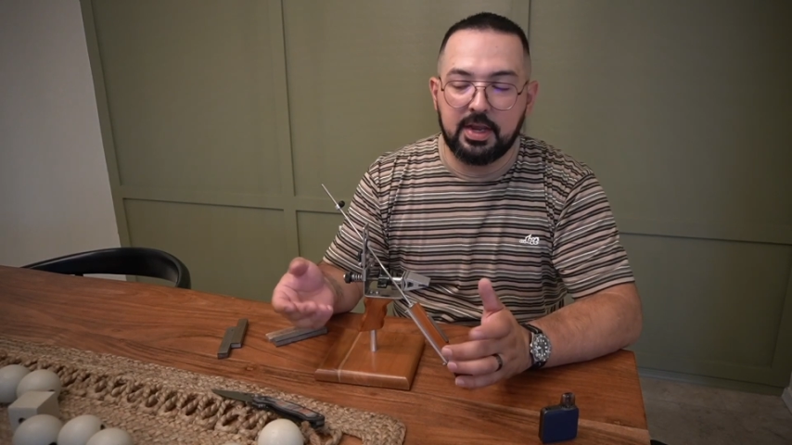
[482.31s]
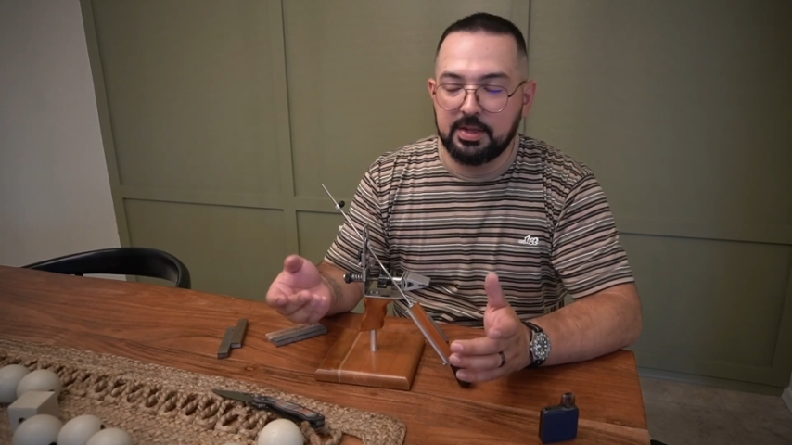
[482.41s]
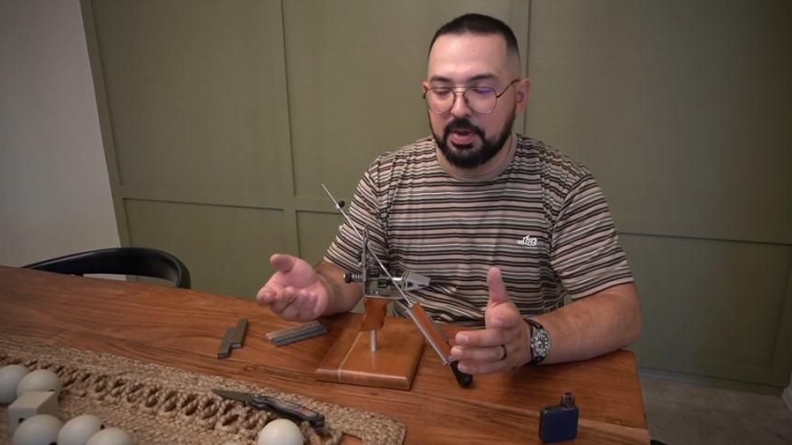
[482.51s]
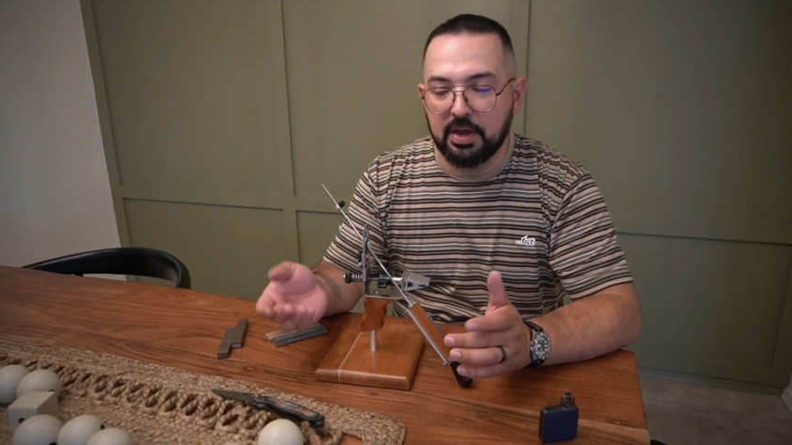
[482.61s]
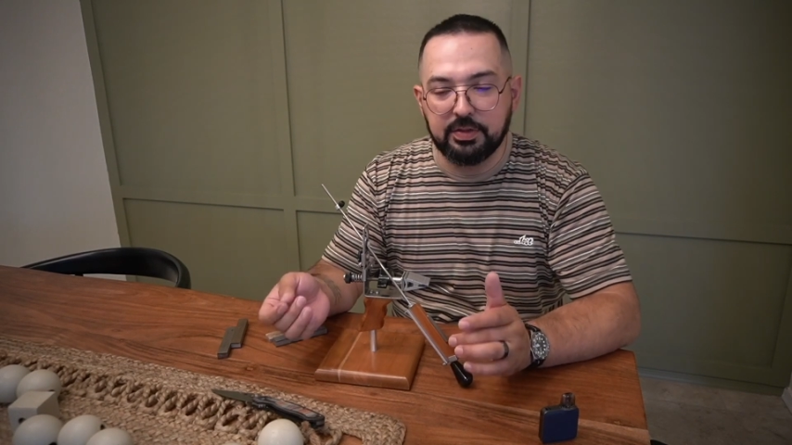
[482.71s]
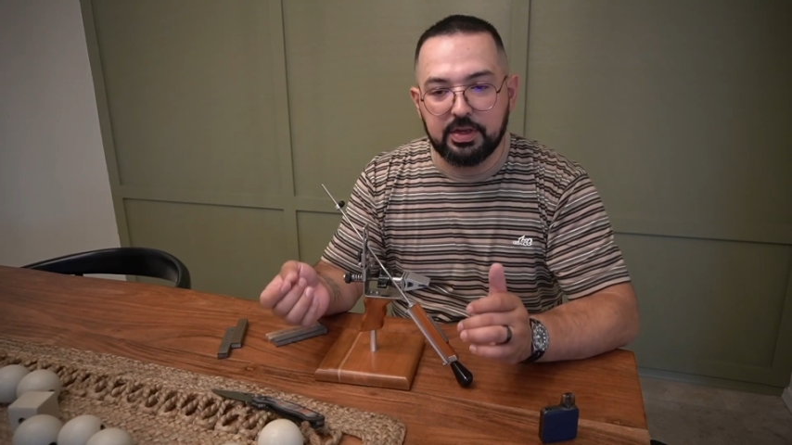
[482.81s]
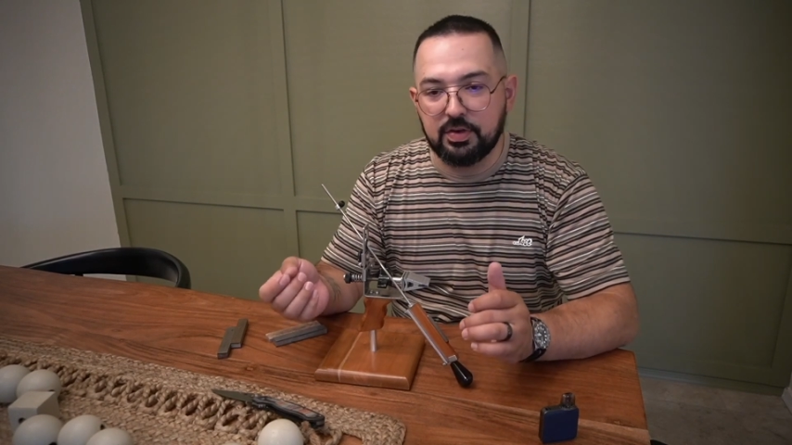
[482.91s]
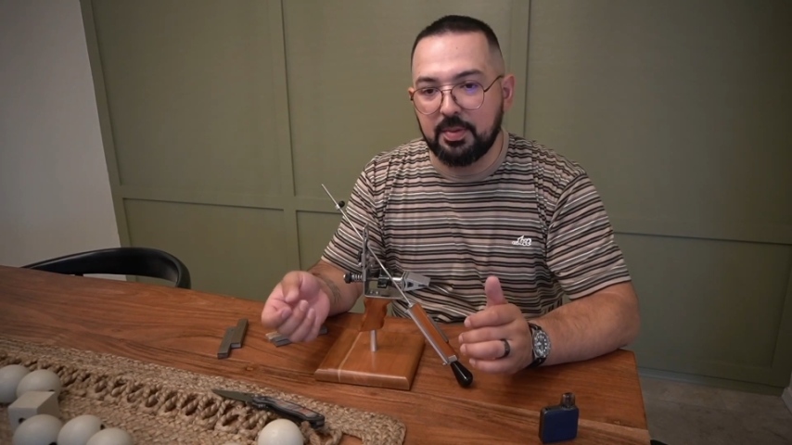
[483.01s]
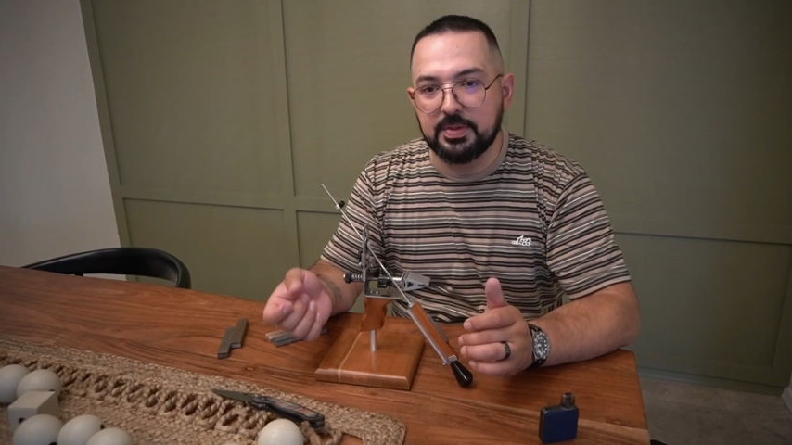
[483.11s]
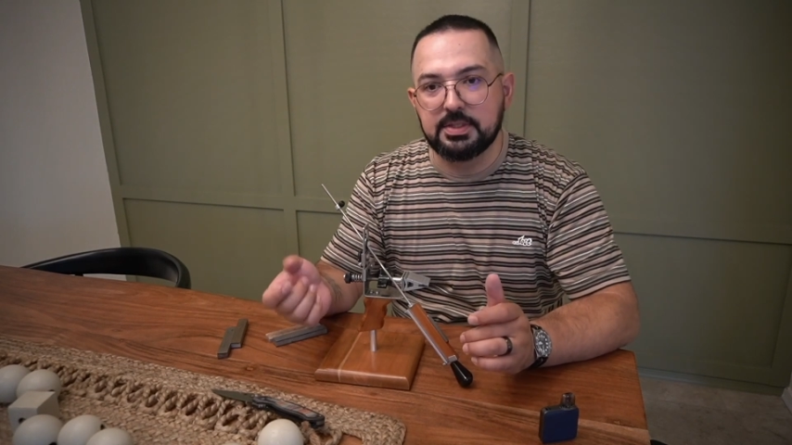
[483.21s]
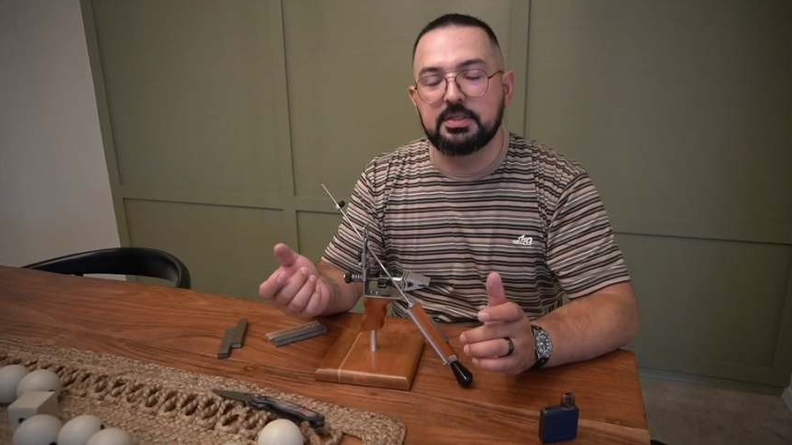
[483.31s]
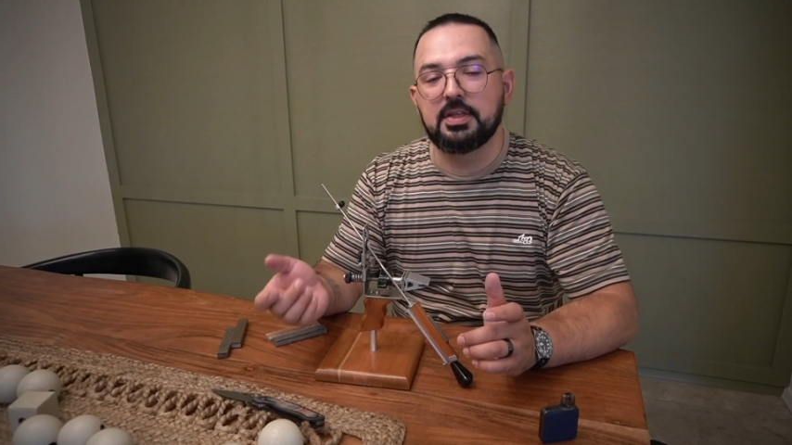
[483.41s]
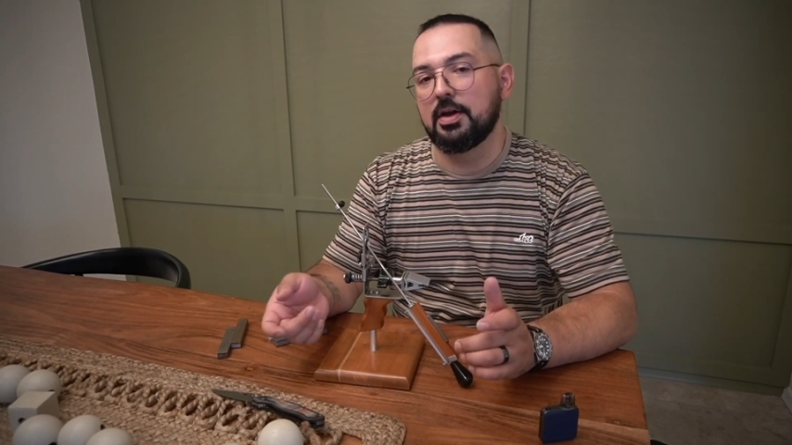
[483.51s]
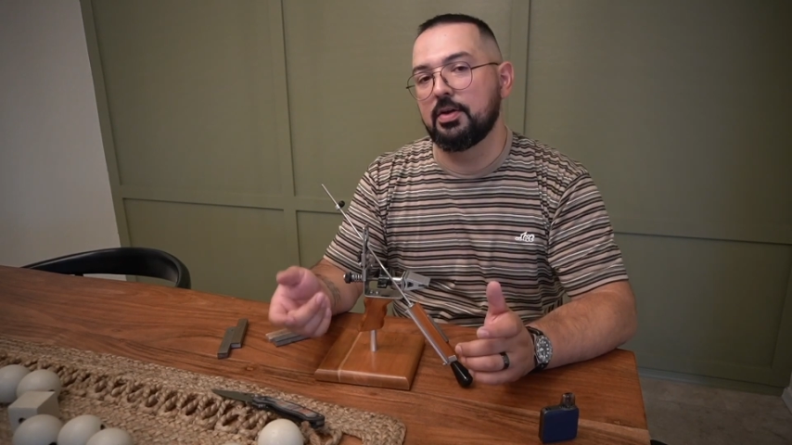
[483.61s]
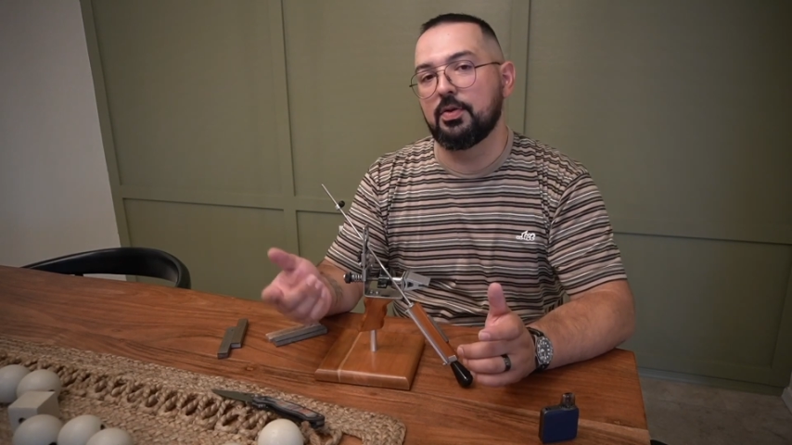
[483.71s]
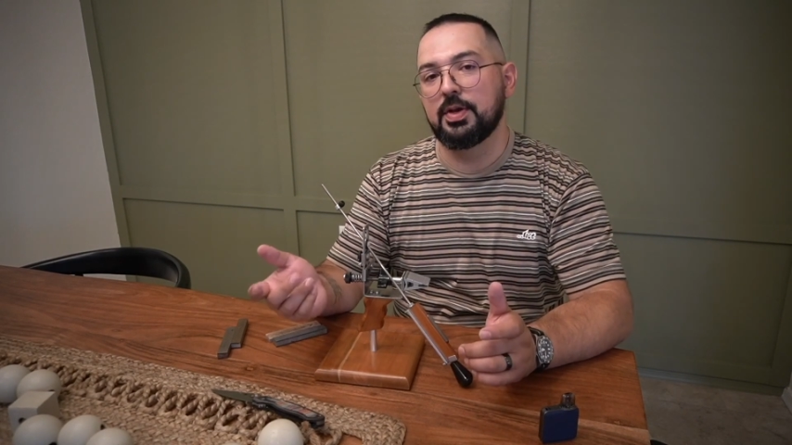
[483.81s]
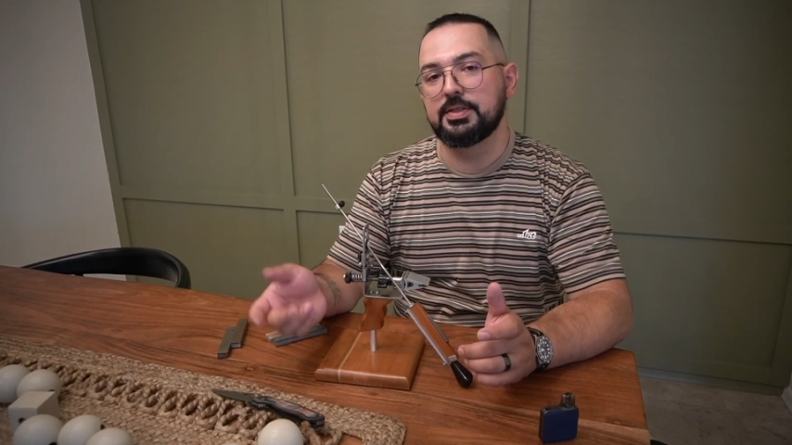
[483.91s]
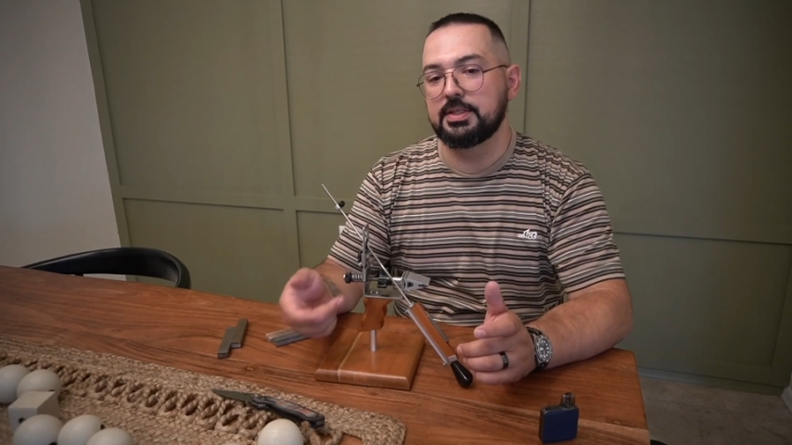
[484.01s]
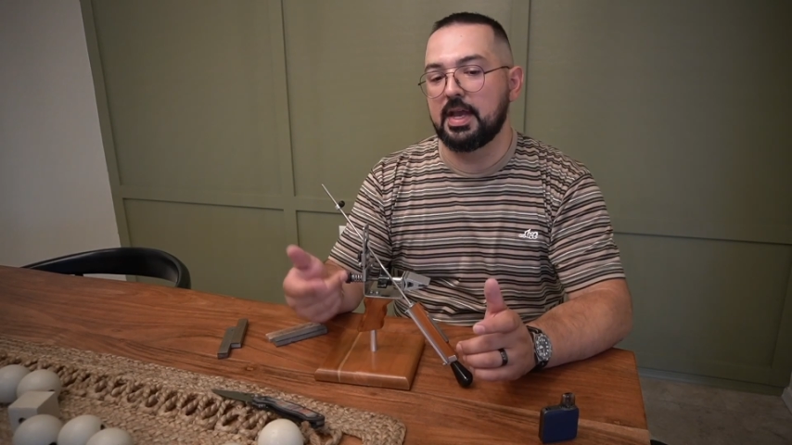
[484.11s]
My only gripe is it's not always as